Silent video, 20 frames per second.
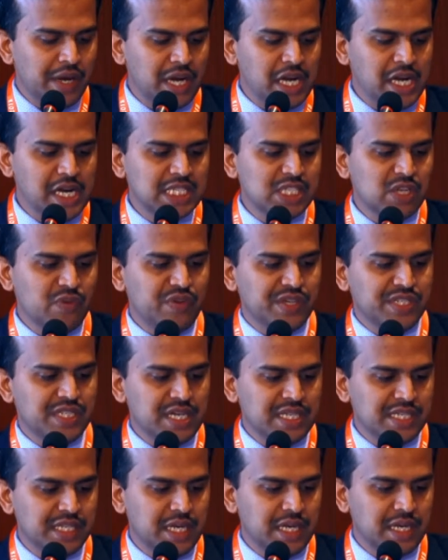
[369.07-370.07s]
adrenal
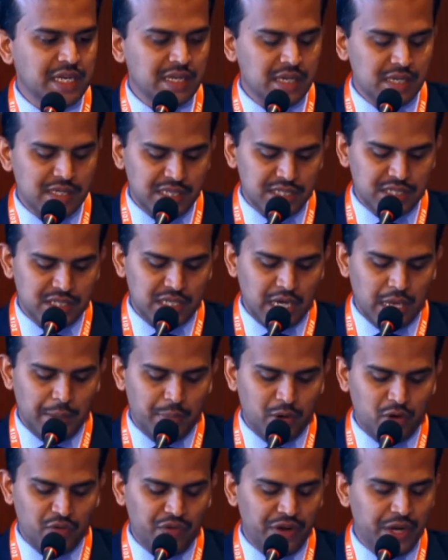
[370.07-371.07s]
insufficiency in such
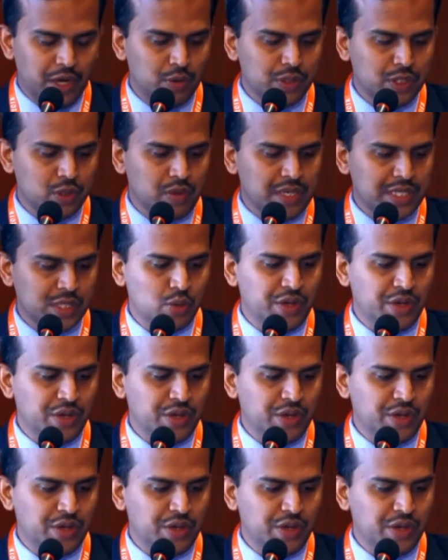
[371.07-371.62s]
type of individual.